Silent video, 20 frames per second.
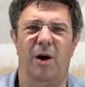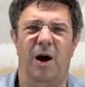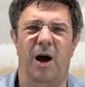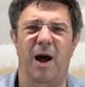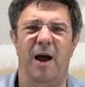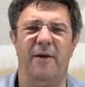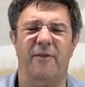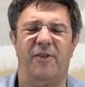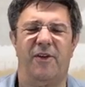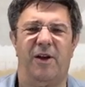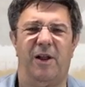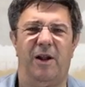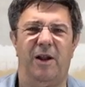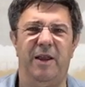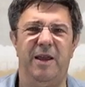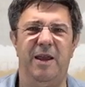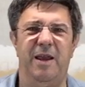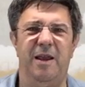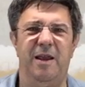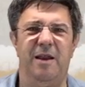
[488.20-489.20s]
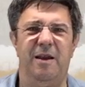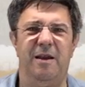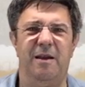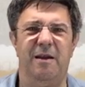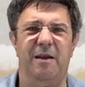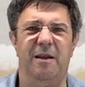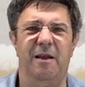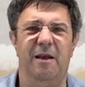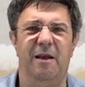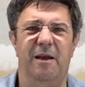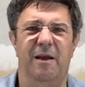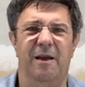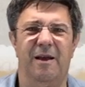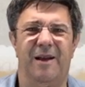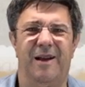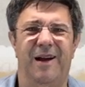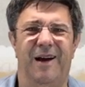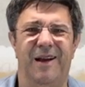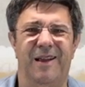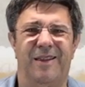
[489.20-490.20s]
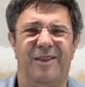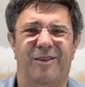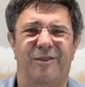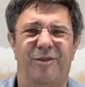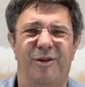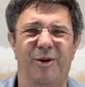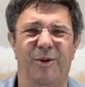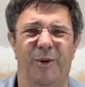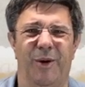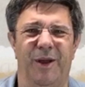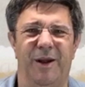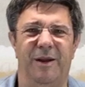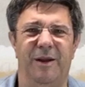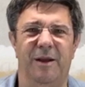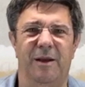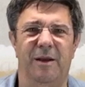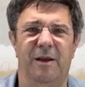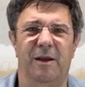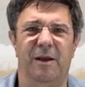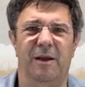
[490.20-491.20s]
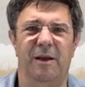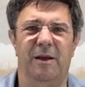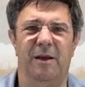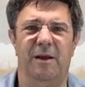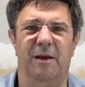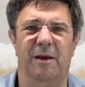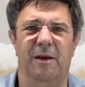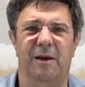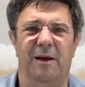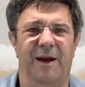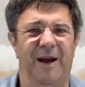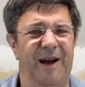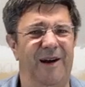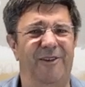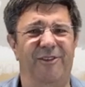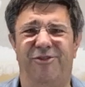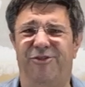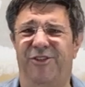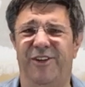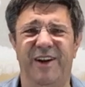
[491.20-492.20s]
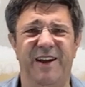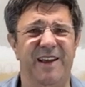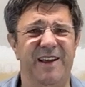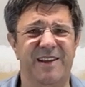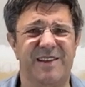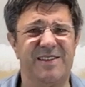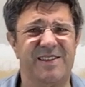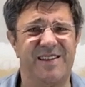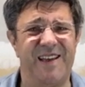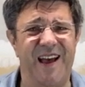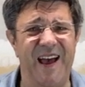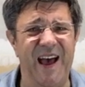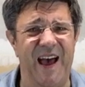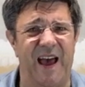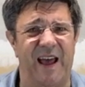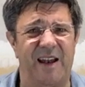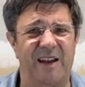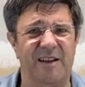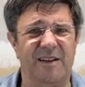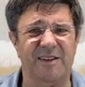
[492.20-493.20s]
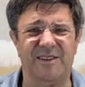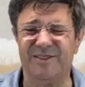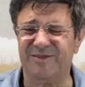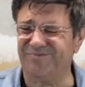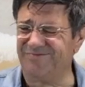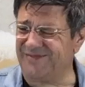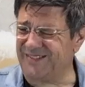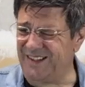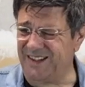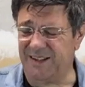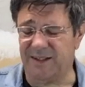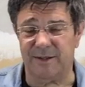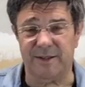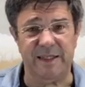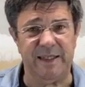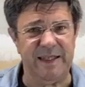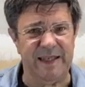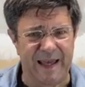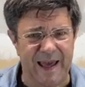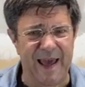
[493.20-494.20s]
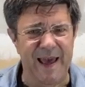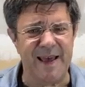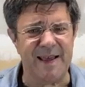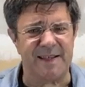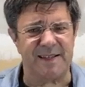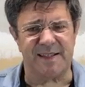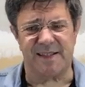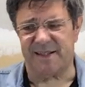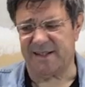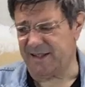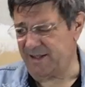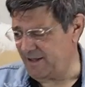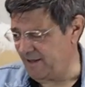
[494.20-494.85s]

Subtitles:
I've clean cut through it. How funny is that? Yes.